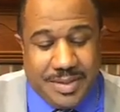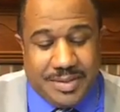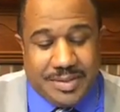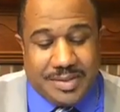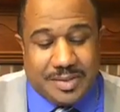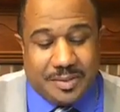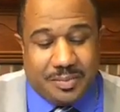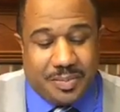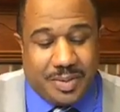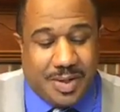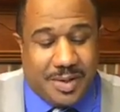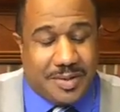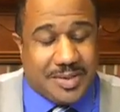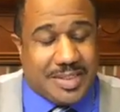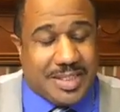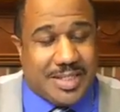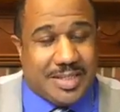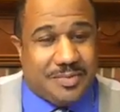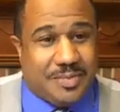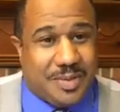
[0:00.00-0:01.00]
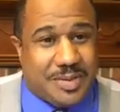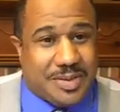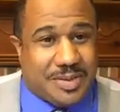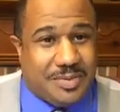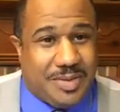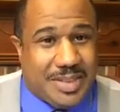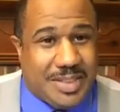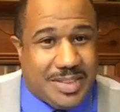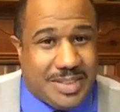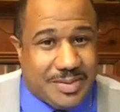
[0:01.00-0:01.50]
So Paul said in 1
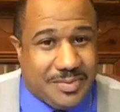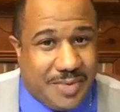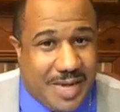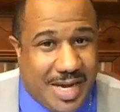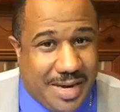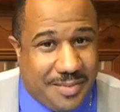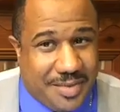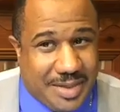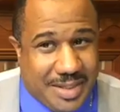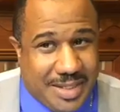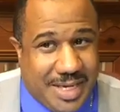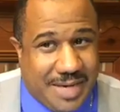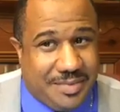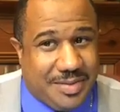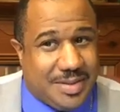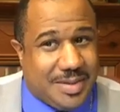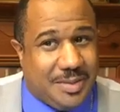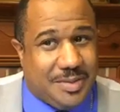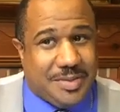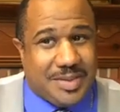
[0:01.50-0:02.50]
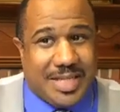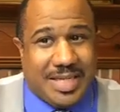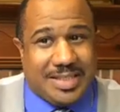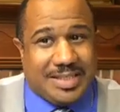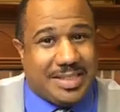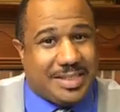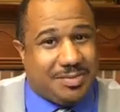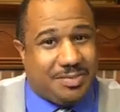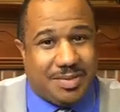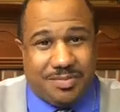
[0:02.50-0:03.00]
Corinthians 5 and 11, those that
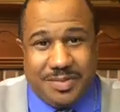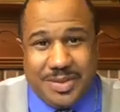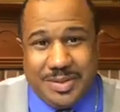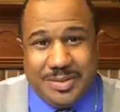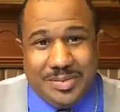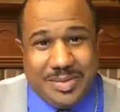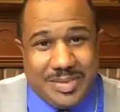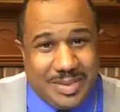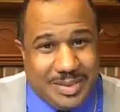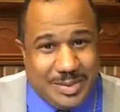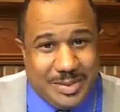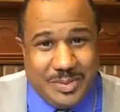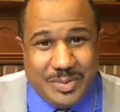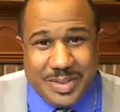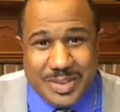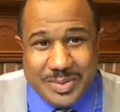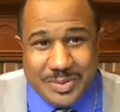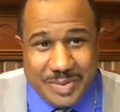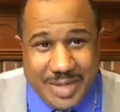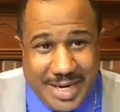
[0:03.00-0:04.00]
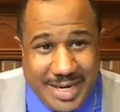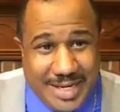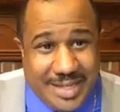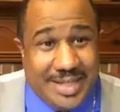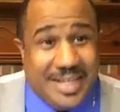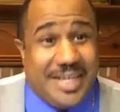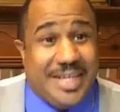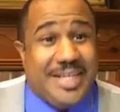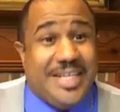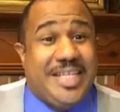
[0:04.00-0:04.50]
just refuse to do what's right,